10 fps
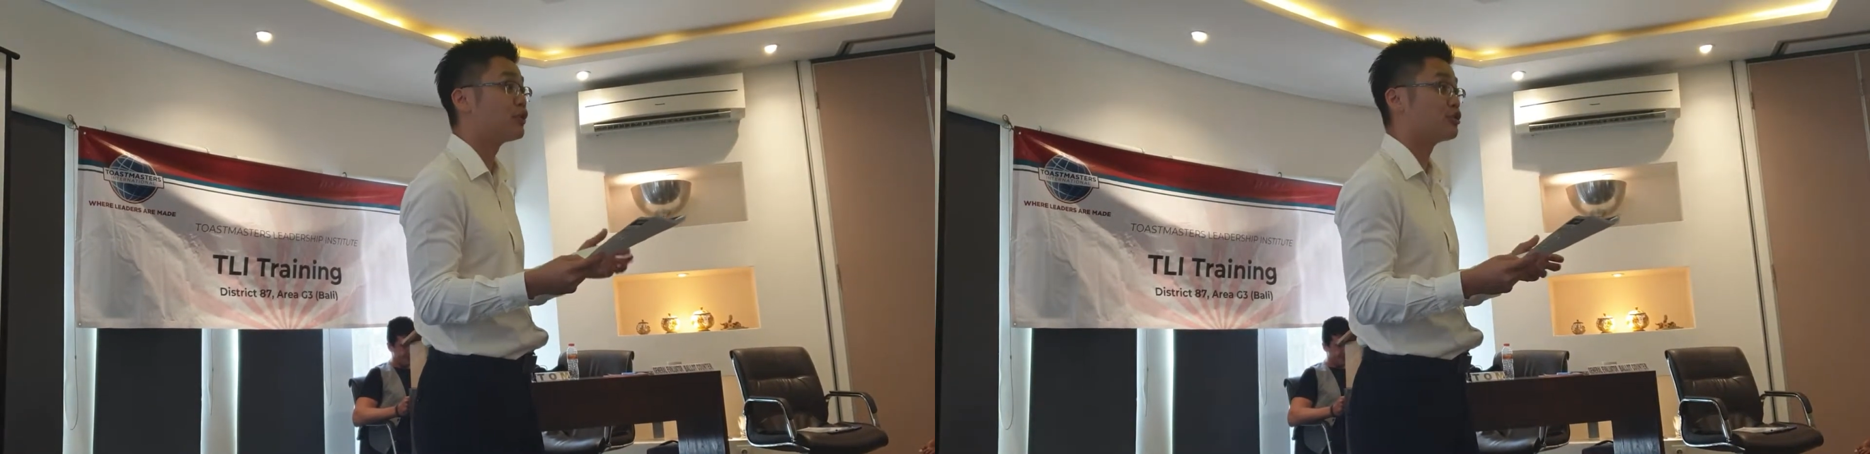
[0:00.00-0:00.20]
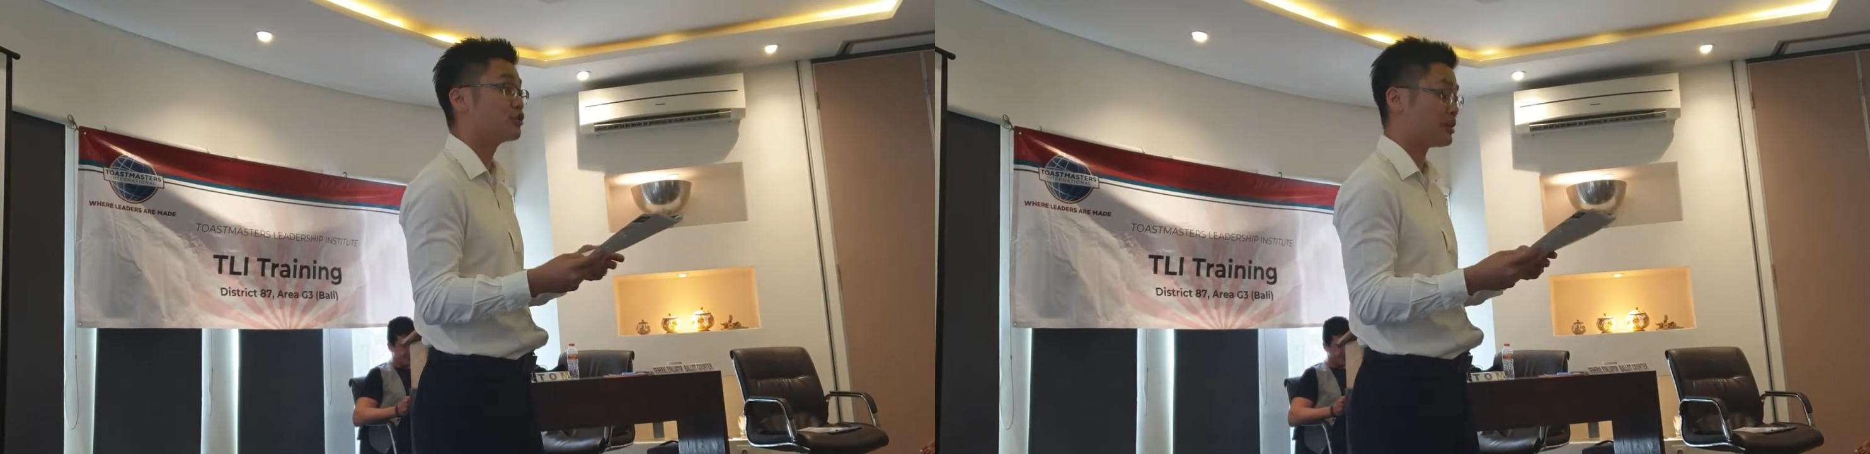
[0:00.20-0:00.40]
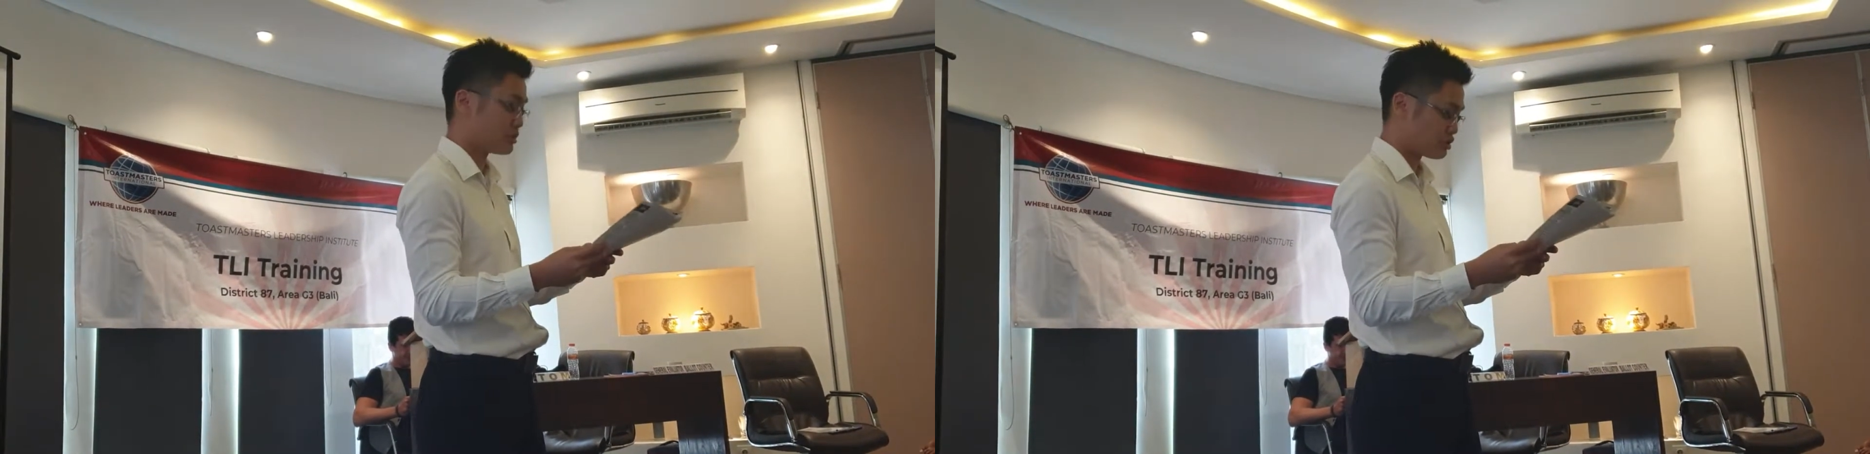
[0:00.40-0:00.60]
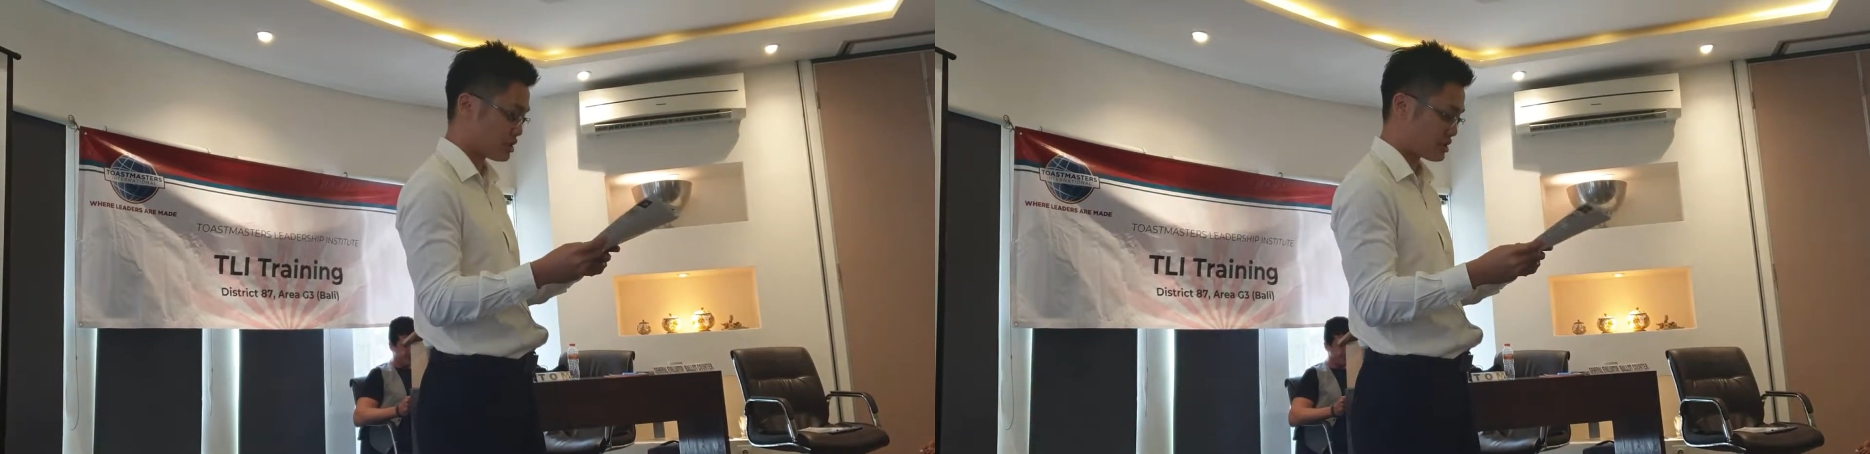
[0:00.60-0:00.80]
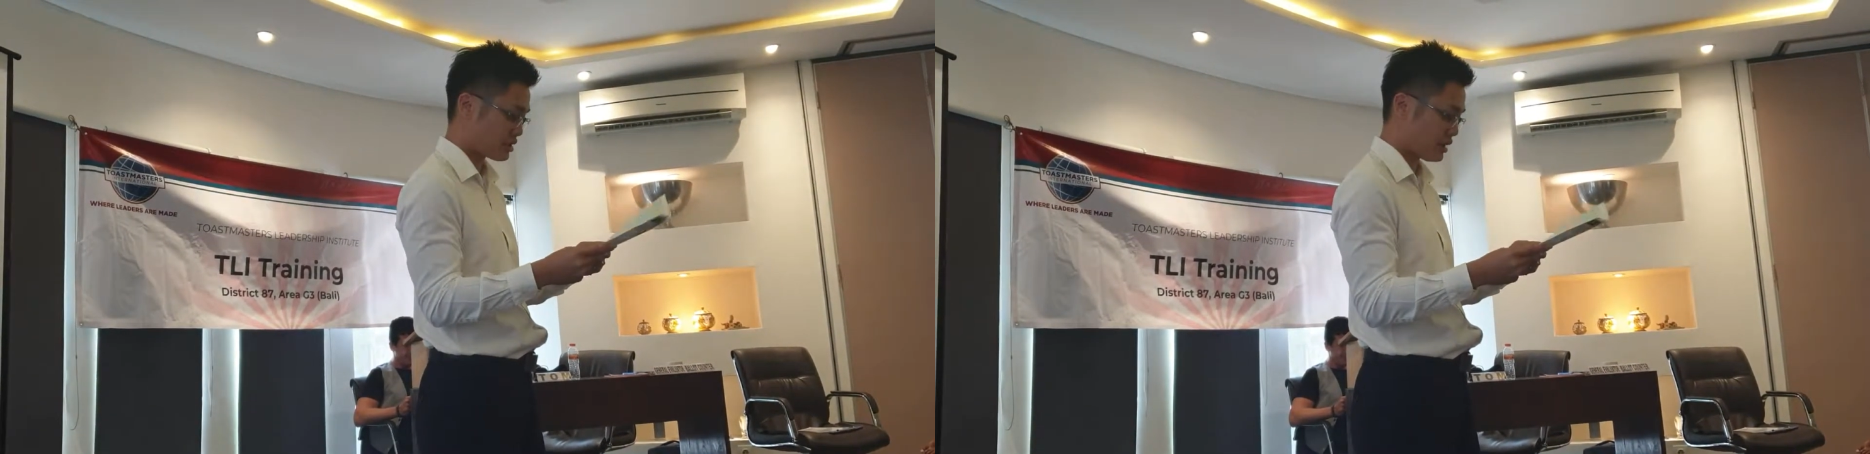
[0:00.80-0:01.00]
on your
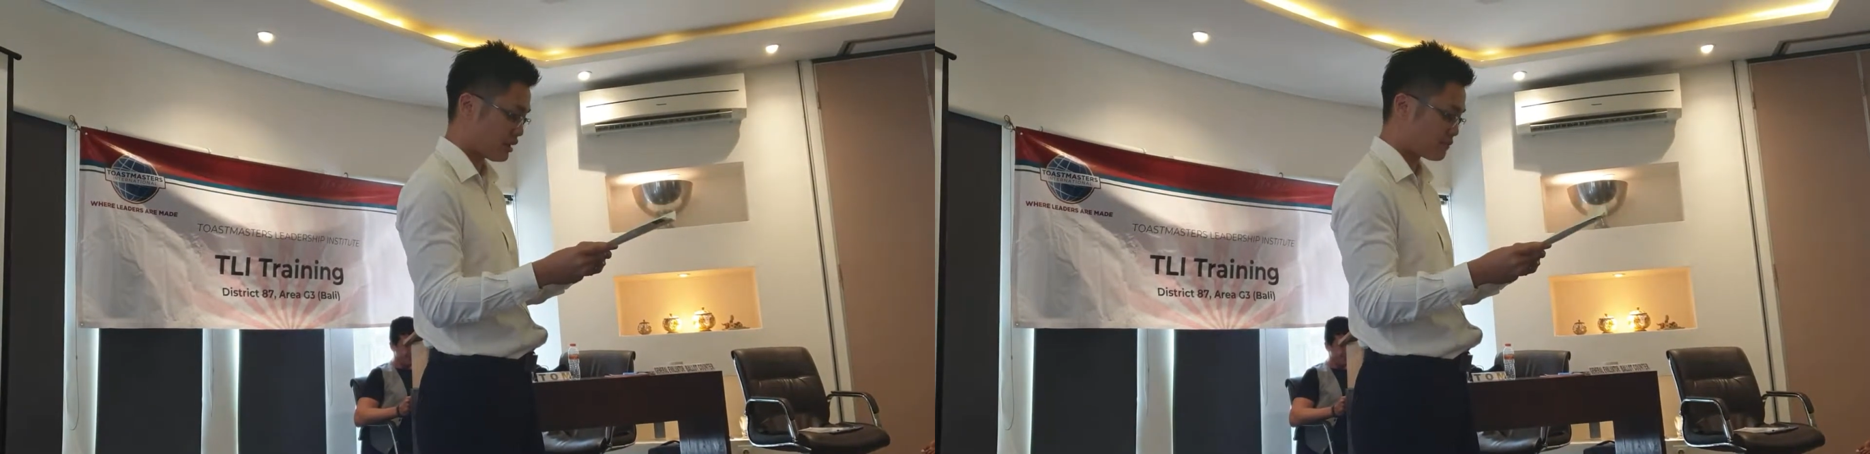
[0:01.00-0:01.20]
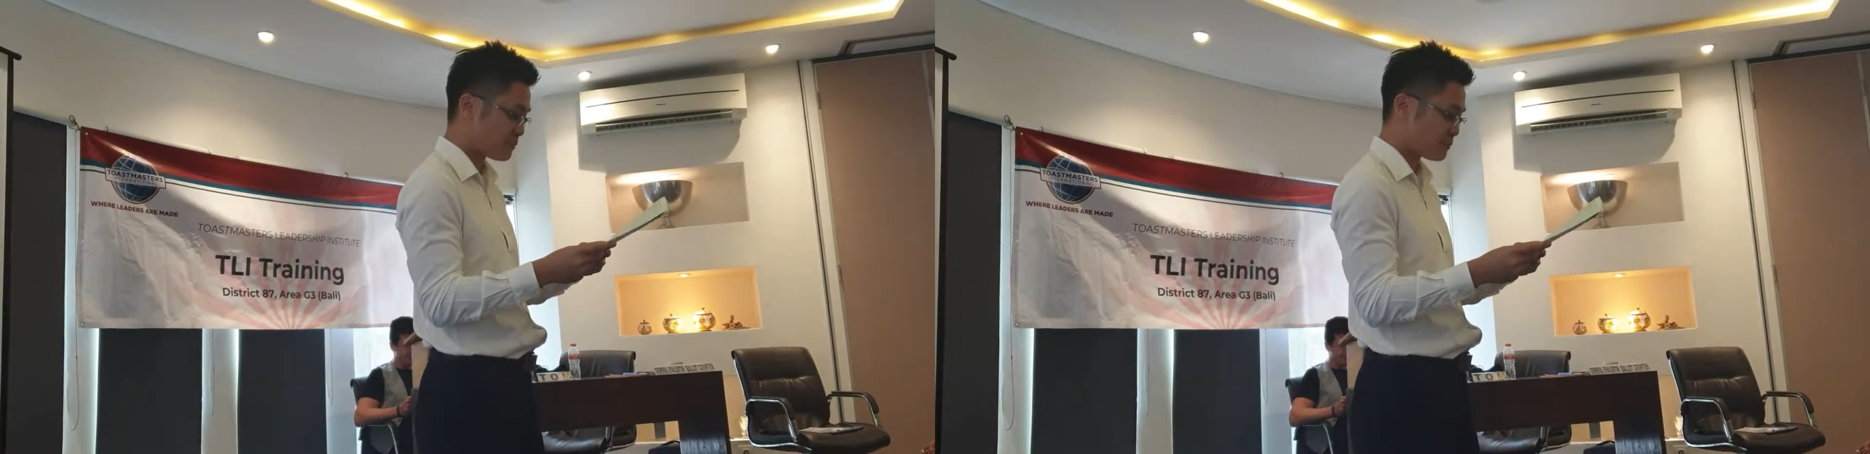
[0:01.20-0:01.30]
demonstration part.